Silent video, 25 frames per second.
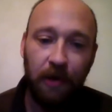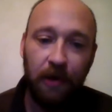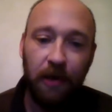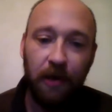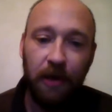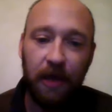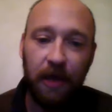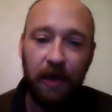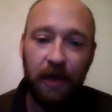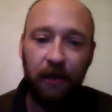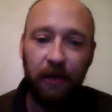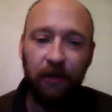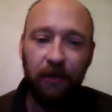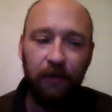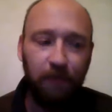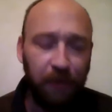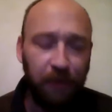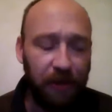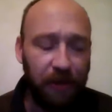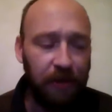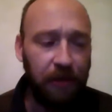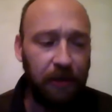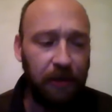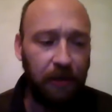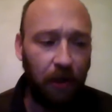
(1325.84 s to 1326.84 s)
It can
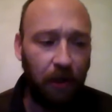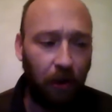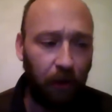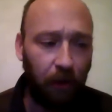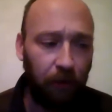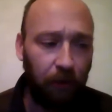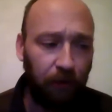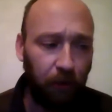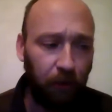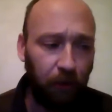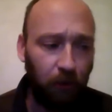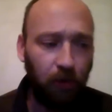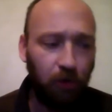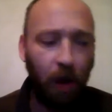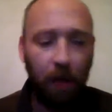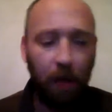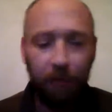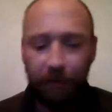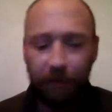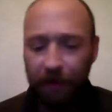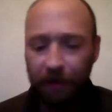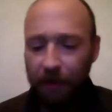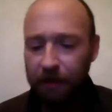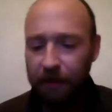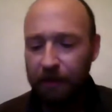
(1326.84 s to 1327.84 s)
be a little
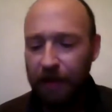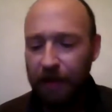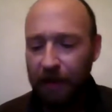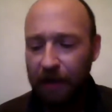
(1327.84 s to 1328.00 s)
complicated.